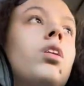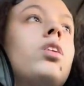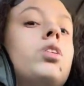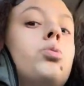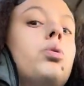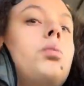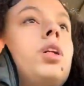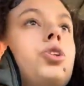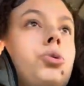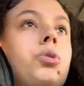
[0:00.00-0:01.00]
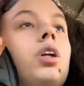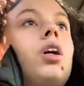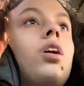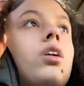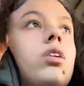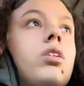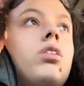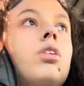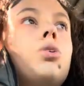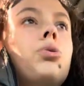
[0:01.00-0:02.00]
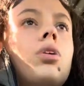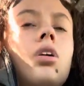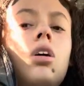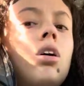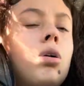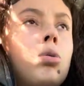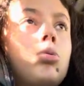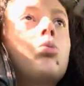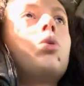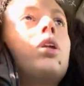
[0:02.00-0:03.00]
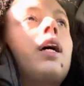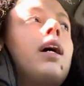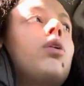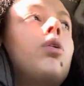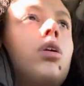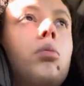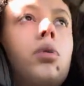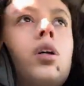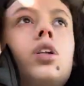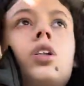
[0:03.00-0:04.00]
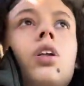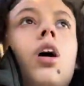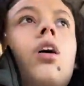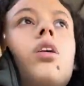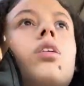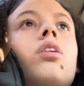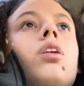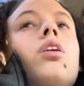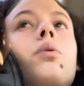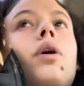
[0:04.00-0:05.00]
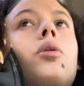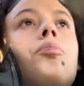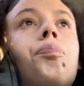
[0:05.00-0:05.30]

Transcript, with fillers: Because what made you think you could go with that long bus? Like, anyway.